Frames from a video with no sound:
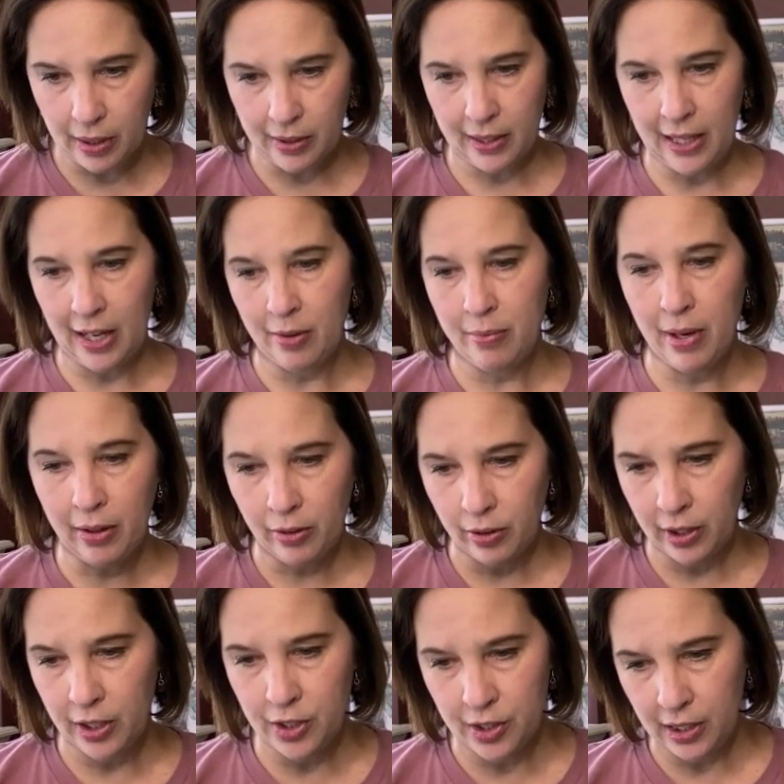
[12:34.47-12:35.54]
They have macaroni
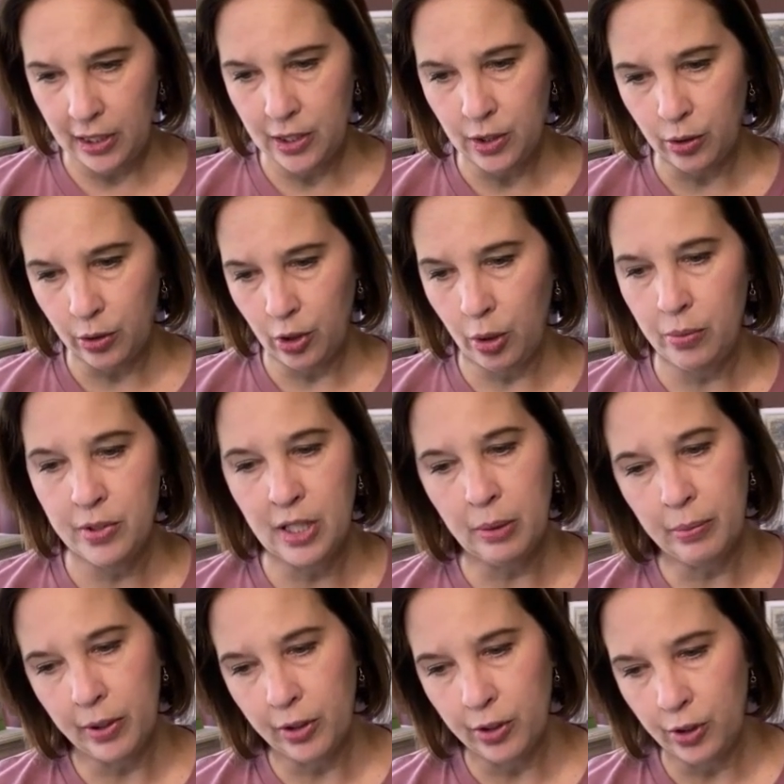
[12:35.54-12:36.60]
and cheese or homestyle
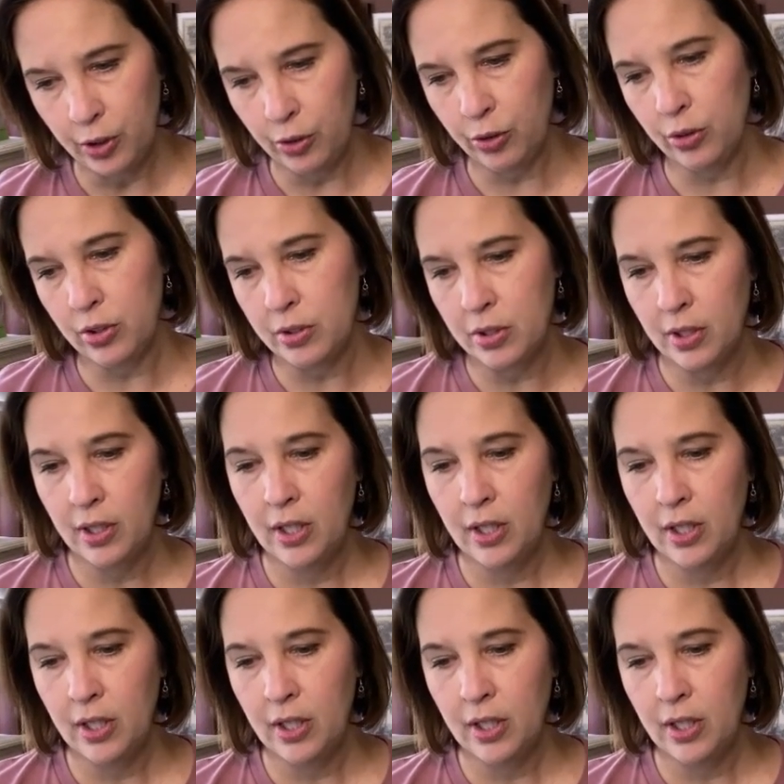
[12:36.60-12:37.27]
buttered noodles